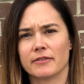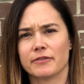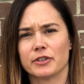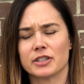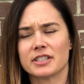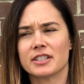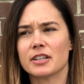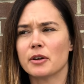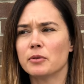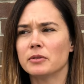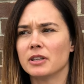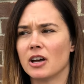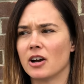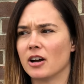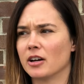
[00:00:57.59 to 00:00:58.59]
For so
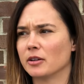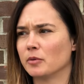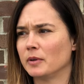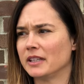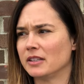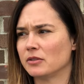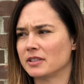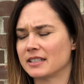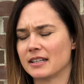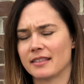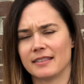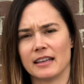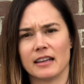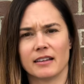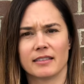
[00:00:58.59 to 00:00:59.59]
long, we used to
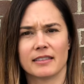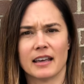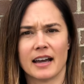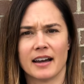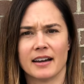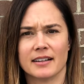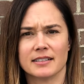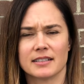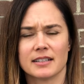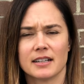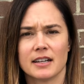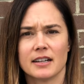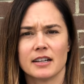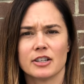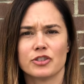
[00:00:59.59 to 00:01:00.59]
think that
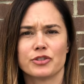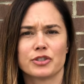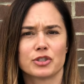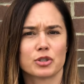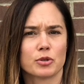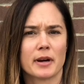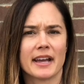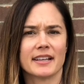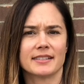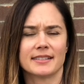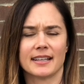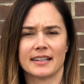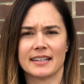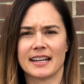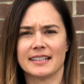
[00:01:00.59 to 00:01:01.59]
stress
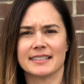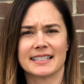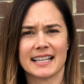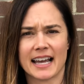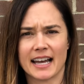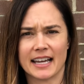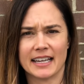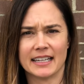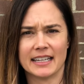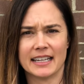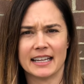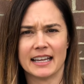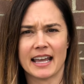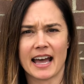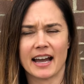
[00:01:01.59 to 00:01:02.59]
and
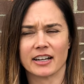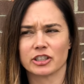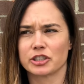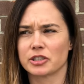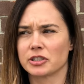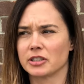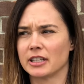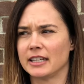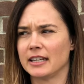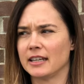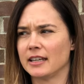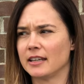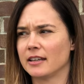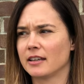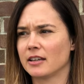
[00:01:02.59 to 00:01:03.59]
anxiety actually